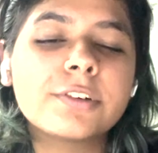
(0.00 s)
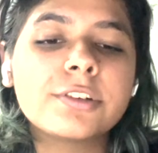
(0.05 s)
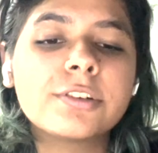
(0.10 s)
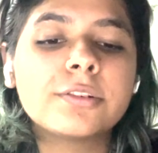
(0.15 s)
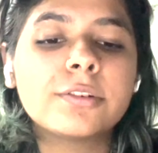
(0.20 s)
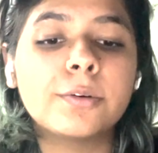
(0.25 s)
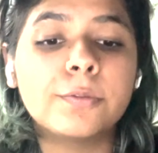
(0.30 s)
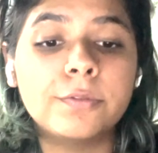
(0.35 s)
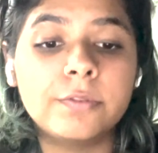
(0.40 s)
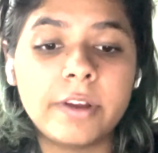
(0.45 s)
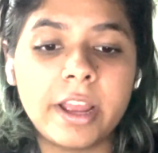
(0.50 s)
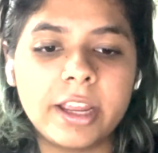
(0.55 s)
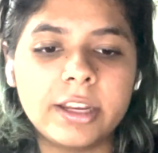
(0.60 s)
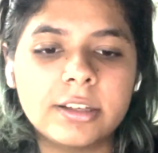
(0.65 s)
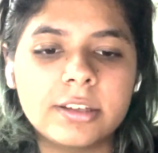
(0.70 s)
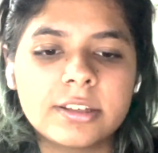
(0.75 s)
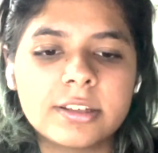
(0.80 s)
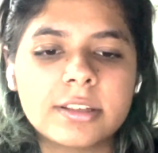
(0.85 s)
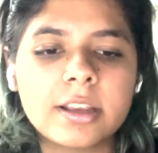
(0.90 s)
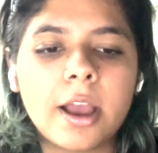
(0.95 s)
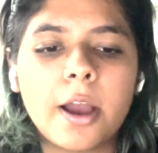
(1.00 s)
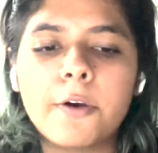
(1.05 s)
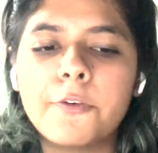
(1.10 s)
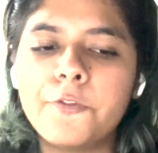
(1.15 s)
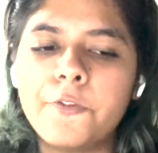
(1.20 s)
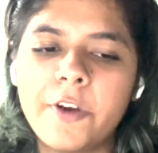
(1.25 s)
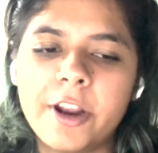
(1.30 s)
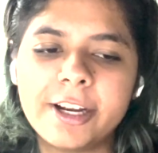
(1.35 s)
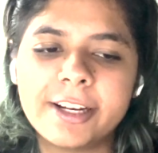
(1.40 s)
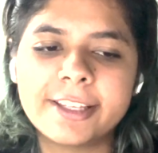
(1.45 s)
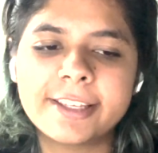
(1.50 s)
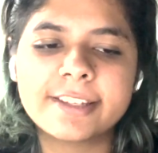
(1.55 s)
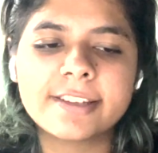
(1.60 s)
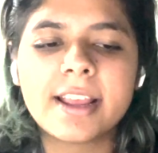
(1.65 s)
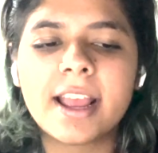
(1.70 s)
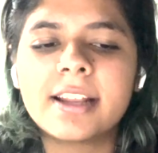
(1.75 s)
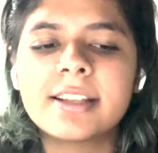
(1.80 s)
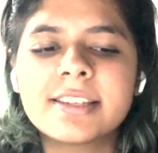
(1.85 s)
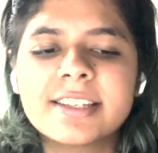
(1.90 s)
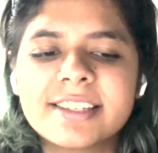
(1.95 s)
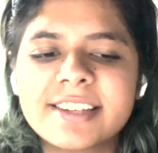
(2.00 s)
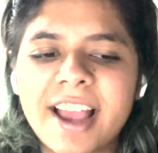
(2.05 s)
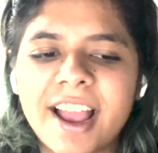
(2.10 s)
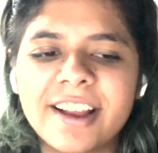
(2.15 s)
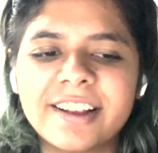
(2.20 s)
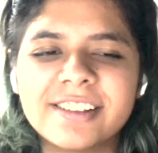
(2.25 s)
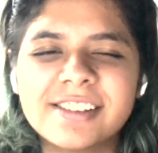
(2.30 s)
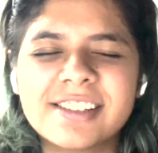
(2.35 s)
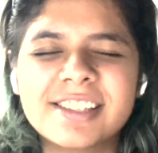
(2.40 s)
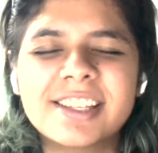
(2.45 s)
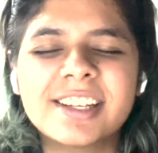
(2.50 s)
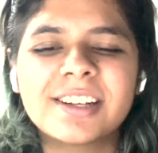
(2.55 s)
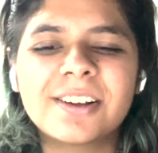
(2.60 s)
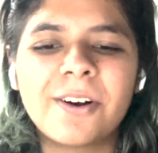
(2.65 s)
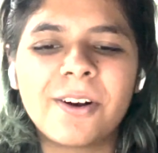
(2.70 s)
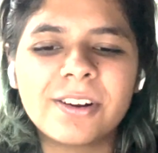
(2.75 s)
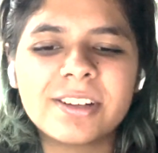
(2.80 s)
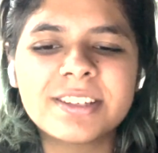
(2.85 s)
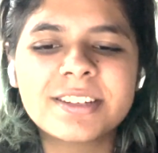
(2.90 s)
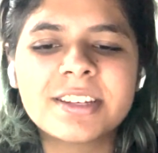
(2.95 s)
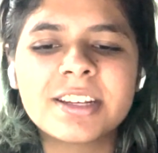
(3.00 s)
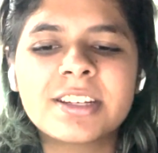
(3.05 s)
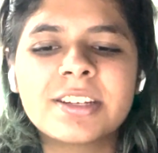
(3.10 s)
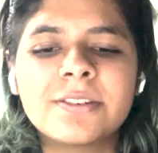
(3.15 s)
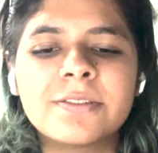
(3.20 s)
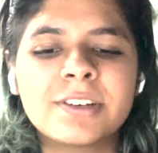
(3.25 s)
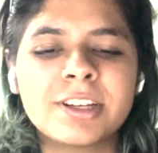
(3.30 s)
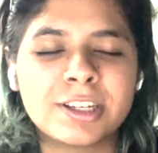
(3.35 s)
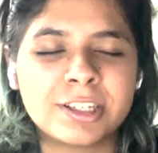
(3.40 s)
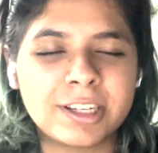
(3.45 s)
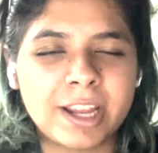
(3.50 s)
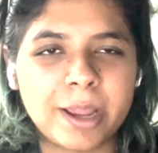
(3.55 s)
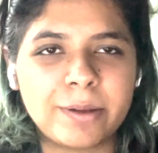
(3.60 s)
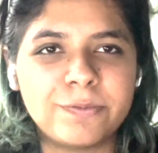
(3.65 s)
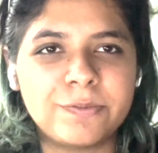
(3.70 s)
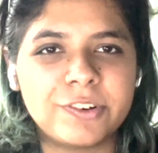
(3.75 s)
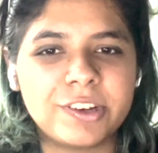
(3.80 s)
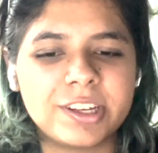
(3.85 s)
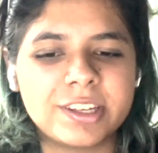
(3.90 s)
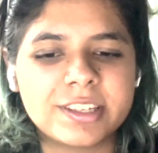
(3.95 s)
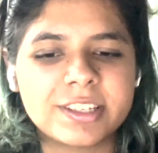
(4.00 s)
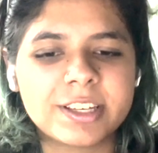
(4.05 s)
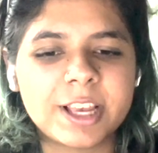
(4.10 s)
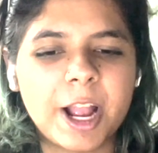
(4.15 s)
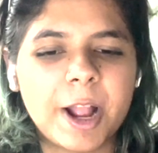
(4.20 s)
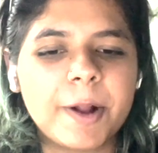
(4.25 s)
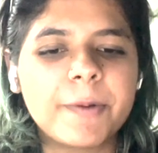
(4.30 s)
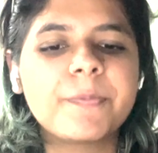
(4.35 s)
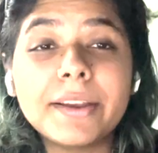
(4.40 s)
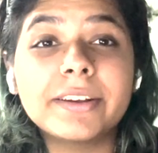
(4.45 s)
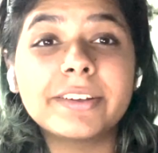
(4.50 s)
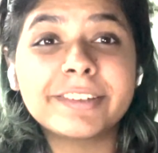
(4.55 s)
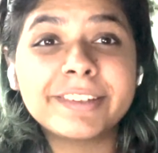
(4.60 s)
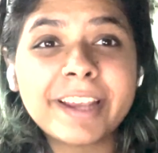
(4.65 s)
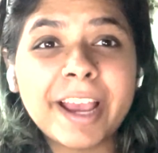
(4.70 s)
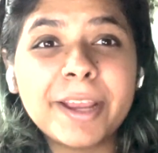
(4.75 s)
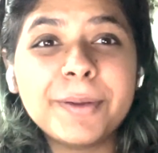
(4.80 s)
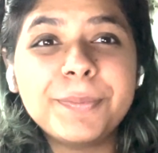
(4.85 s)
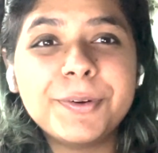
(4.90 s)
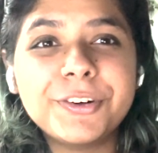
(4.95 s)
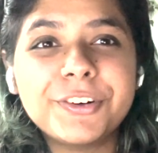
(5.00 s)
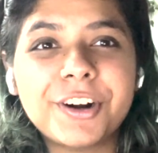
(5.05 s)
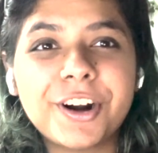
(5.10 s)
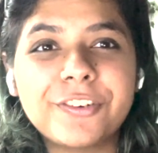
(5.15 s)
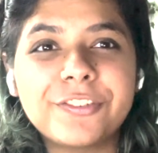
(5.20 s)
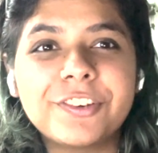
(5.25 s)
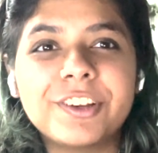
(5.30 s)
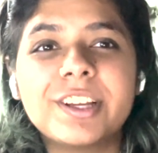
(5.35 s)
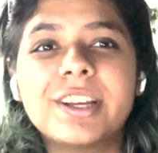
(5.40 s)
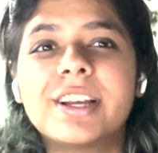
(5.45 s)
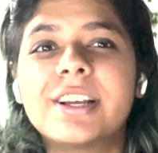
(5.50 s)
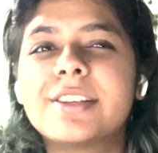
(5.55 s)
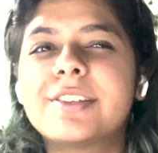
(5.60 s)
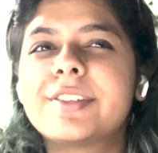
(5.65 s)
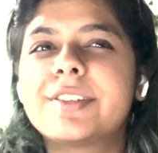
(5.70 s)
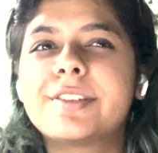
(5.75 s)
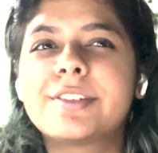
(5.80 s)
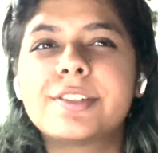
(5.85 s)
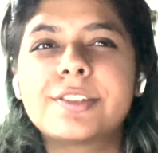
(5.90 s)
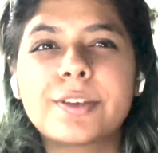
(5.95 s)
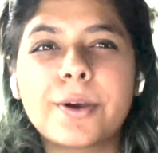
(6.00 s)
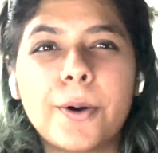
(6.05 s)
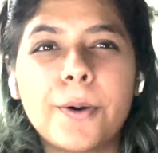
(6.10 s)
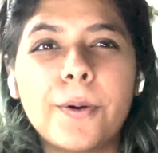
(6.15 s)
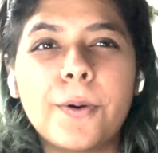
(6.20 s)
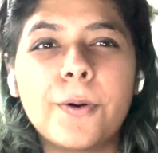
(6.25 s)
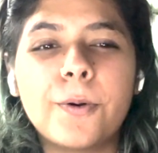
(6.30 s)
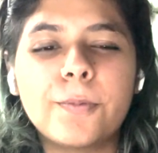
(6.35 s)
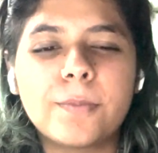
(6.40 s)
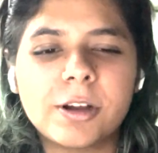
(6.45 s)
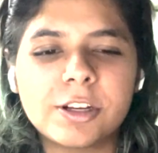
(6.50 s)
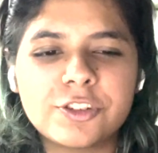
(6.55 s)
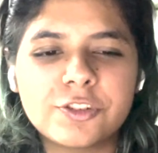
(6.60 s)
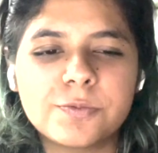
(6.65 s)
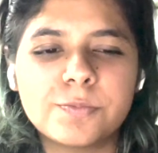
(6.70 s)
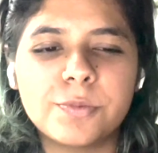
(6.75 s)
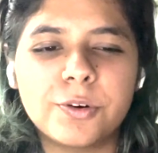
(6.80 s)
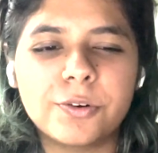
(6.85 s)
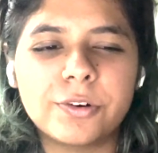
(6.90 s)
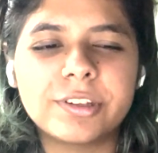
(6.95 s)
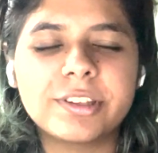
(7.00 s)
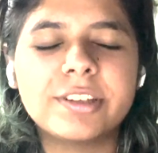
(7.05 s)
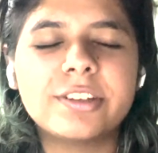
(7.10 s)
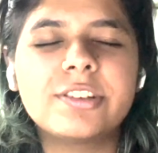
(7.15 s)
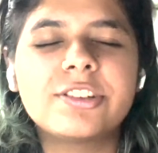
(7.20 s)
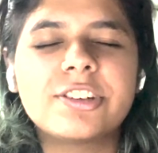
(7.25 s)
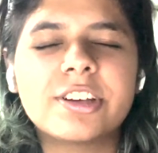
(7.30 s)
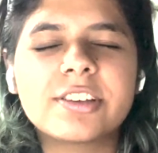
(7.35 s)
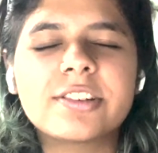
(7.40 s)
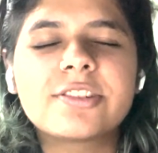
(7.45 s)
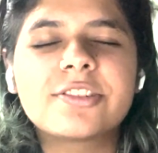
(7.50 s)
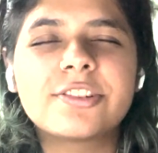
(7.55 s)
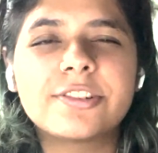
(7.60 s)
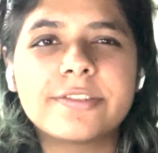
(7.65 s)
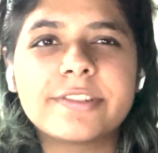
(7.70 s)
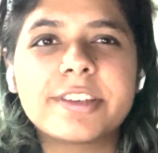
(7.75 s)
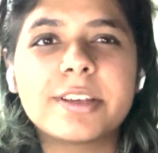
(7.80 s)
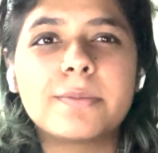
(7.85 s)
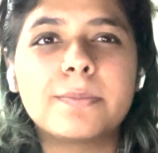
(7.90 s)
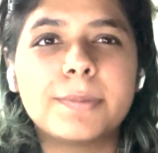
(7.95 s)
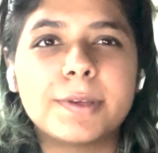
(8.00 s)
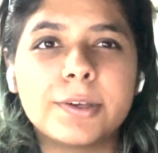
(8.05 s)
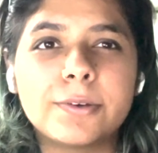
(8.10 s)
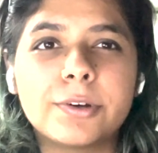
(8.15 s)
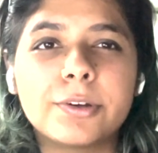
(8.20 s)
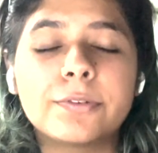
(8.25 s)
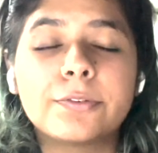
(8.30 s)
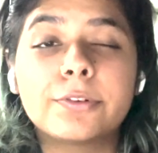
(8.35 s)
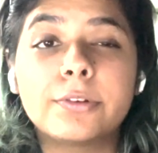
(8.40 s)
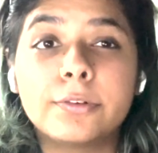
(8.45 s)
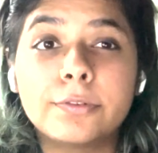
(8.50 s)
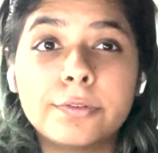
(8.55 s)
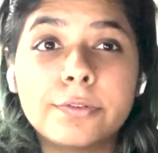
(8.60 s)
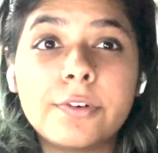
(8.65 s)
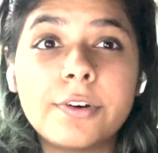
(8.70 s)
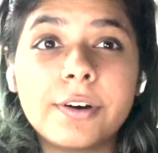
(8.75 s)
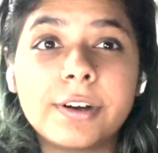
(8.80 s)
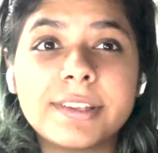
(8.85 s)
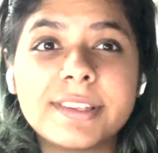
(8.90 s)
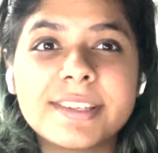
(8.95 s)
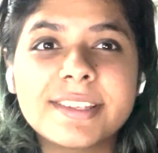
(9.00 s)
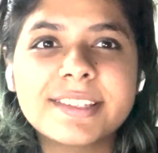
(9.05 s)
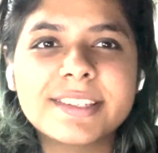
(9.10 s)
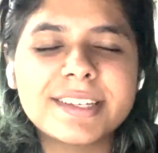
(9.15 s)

to the weights, widths, and styles that constitute a typeface. Typography is so much more than just choosing beautiful fonts.